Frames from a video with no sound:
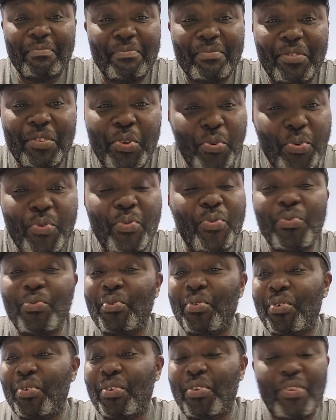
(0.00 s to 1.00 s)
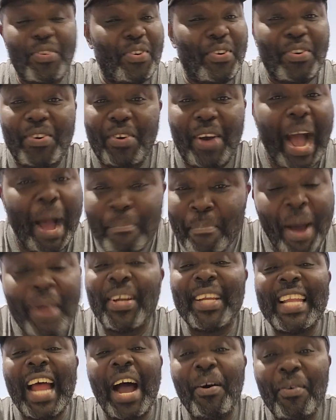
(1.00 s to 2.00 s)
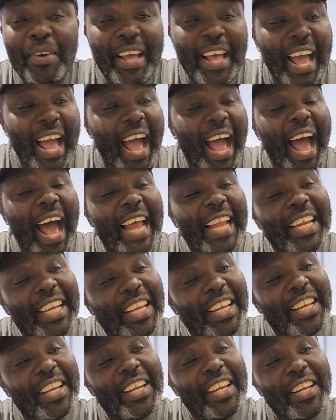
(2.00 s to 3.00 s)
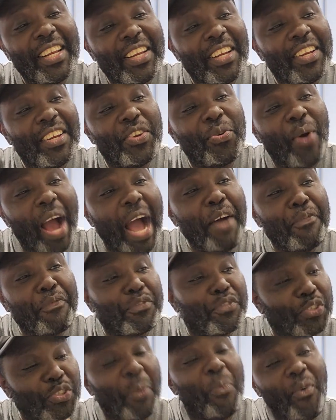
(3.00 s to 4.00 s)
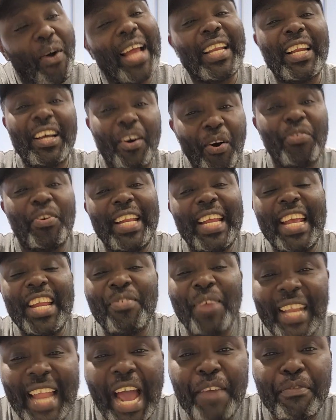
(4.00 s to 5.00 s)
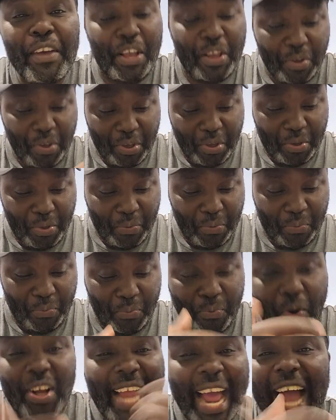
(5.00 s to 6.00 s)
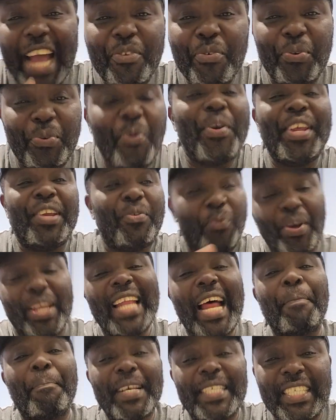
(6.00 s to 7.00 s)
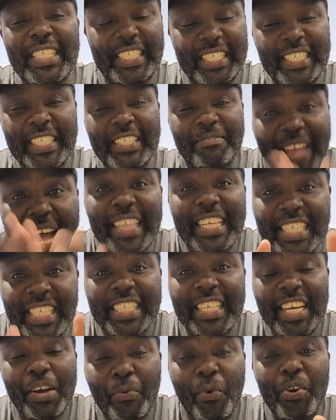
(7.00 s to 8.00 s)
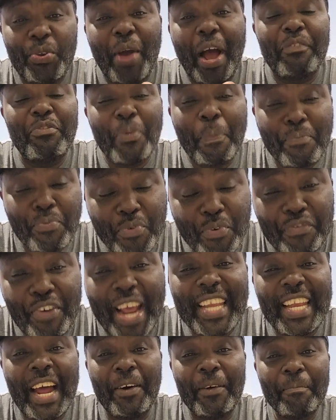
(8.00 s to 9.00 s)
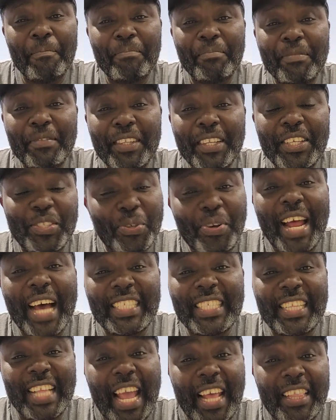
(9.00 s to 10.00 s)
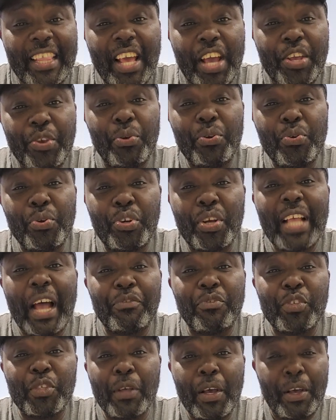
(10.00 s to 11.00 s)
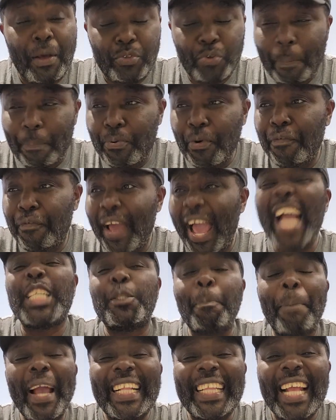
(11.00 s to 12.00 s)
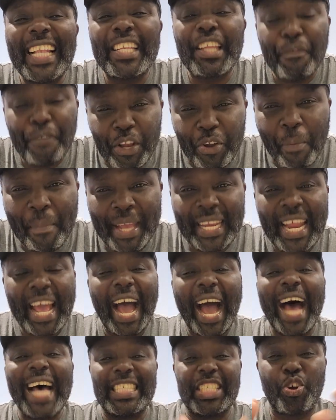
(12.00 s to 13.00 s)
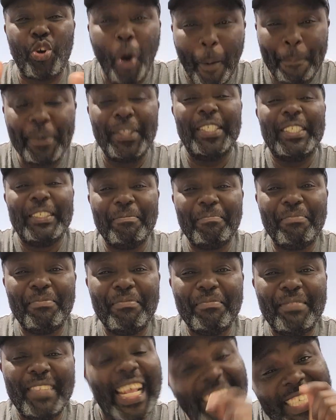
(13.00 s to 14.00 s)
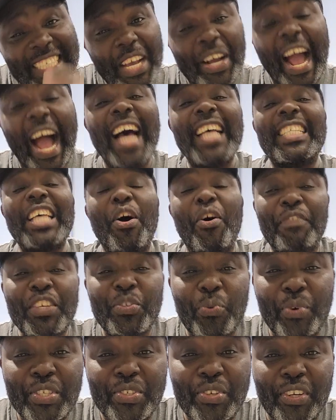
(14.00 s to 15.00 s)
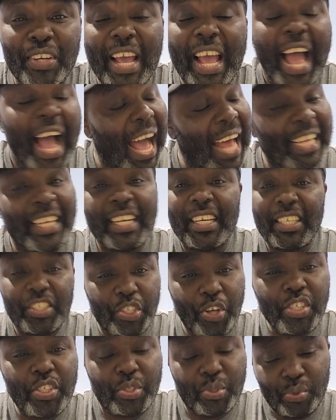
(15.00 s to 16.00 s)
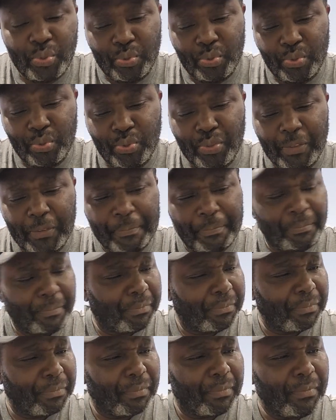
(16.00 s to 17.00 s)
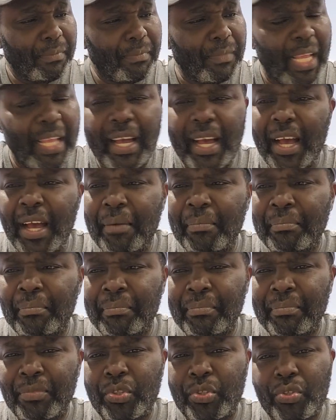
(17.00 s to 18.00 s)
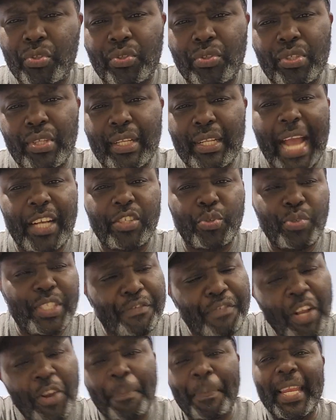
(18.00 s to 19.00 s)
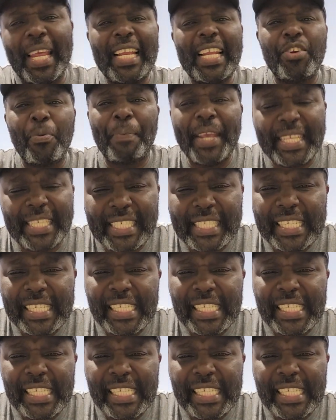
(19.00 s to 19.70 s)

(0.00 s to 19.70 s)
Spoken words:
you are married now and you have someone already in your life. What are you doing with that person? That is what you have to prove right now. So that's it. You just have to prove expected development as couple. That is the answer of this question. And just to to develop it a little bit,